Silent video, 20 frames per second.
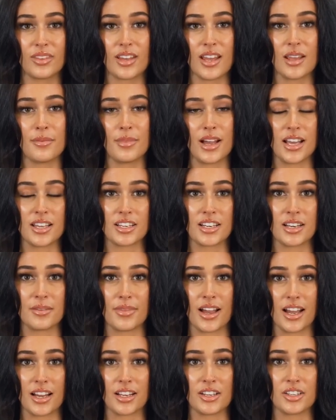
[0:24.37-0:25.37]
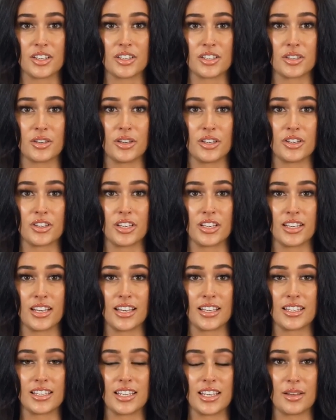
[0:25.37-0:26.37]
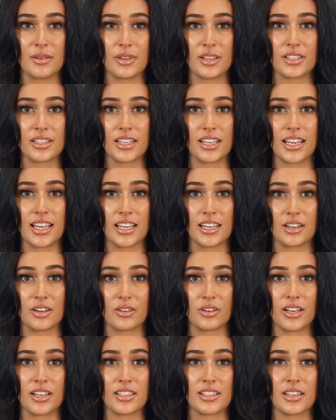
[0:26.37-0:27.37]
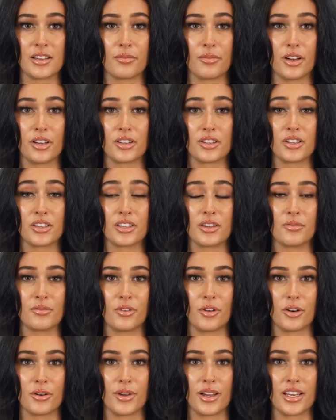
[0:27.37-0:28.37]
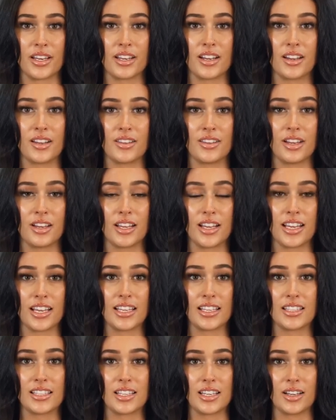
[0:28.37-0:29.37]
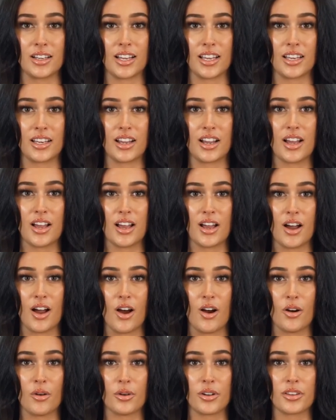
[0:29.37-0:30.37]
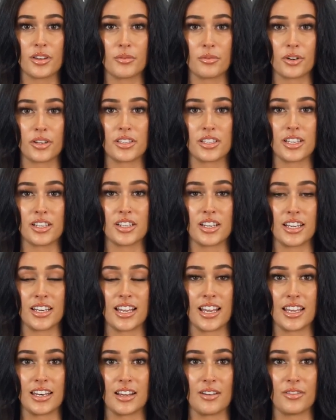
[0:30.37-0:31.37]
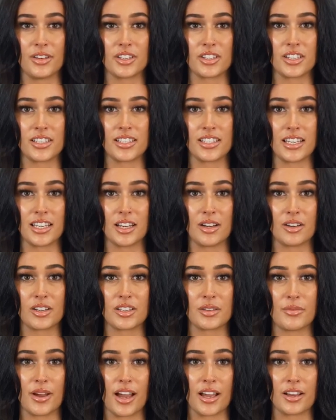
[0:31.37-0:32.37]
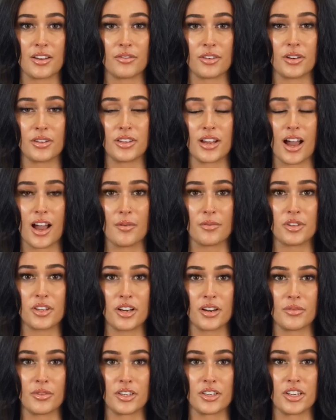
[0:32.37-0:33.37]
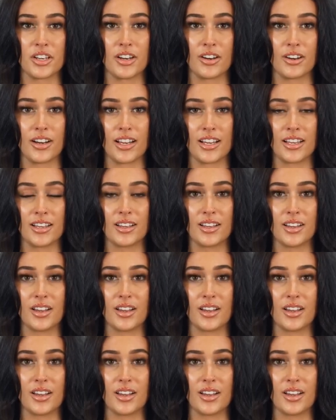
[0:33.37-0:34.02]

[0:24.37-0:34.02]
Imagine a packaging solution that seamlessly integrates the functions of forming, filling, and sealing, all with the precision and efficiency you expect from top-tier machinery.